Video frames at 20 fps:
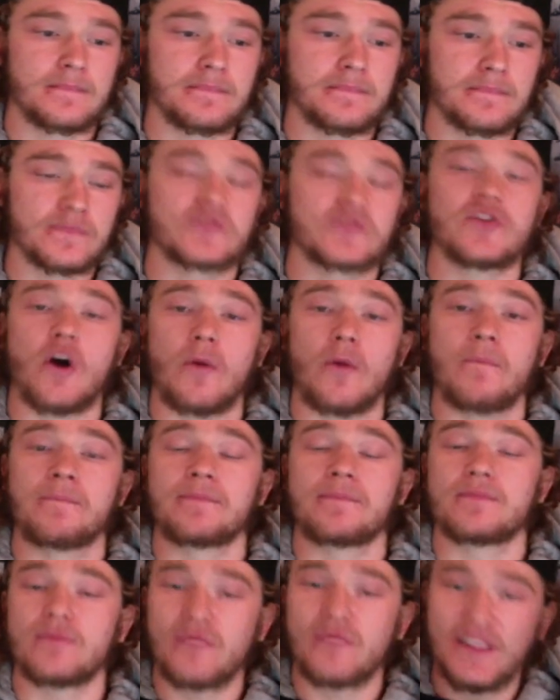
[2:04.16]
So,
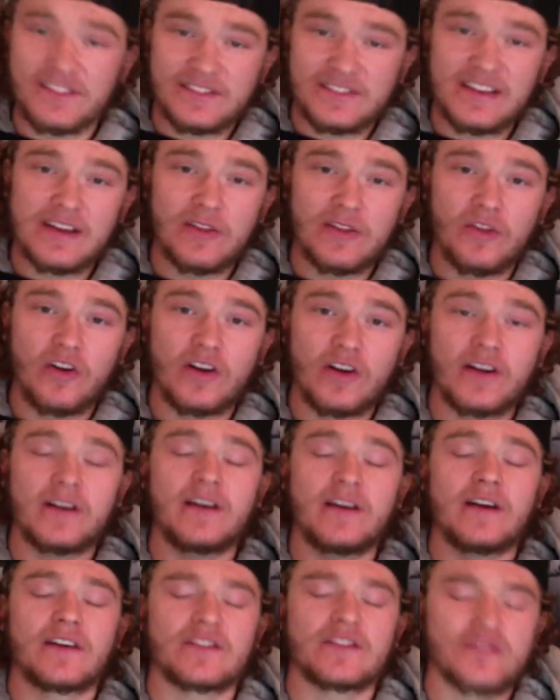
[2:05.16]
let's take a look,
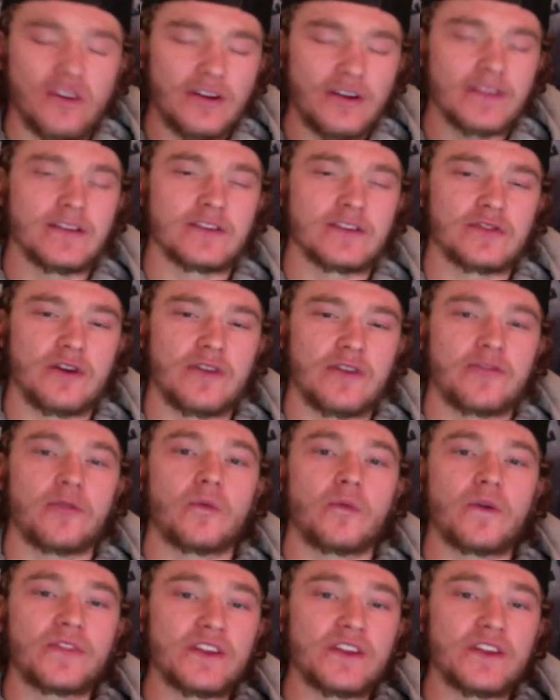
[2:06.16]
starting things off with